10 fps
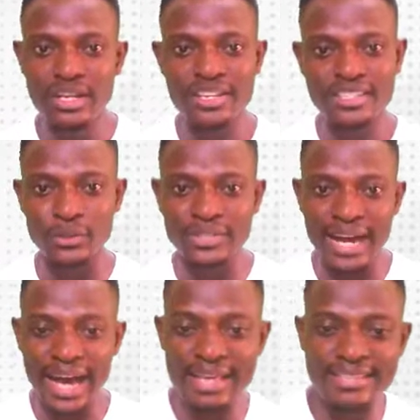So the
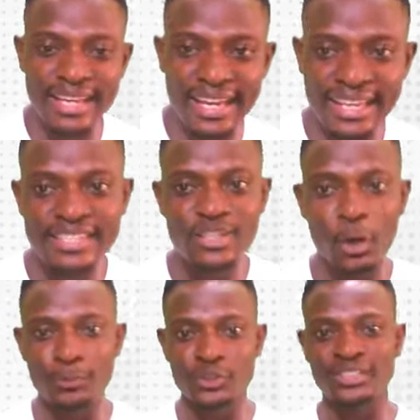answer is
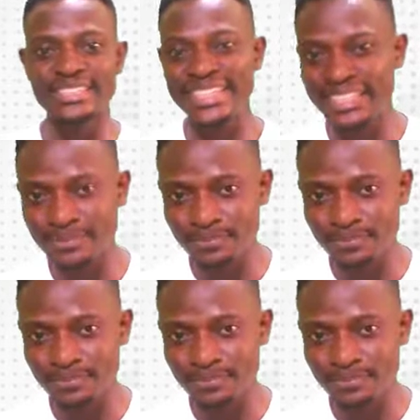option D.